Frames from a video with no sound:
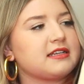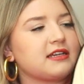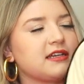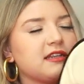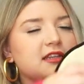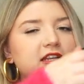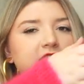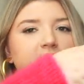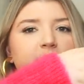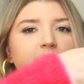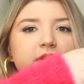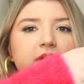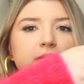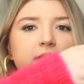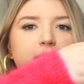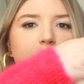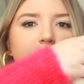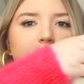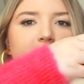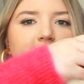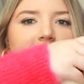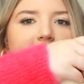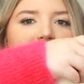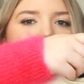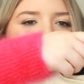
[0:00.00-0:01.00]
like a little bit
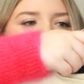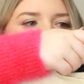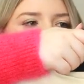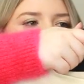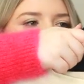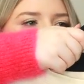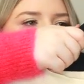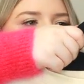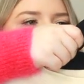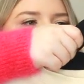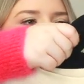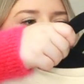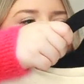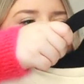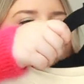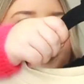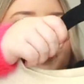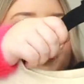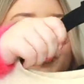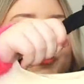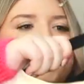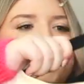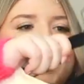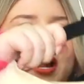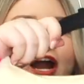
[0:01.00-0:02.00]
more yellow
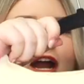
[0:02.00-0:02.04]
or